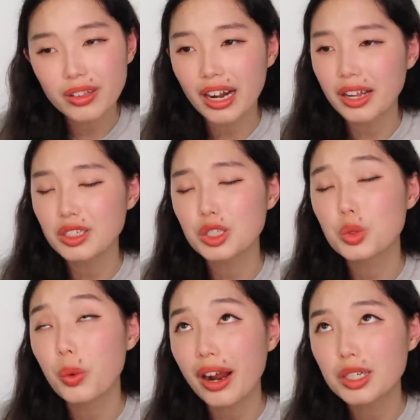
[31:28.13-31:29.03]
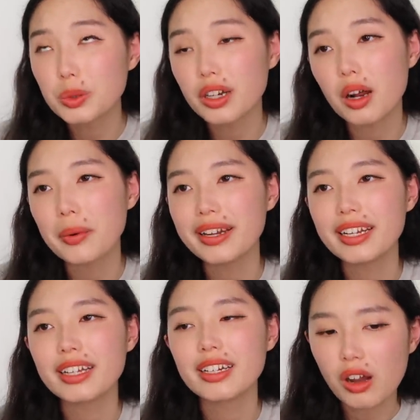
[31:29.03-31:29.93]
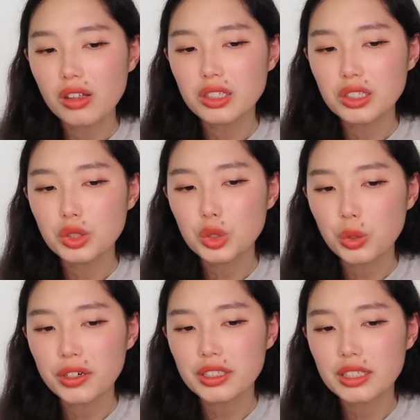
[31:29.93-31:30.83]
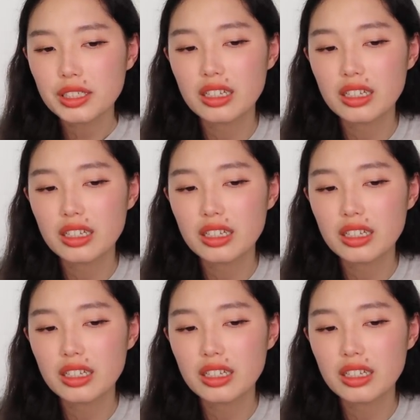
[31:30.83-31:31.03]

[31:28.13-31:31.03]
that I could just graduate already. College is short.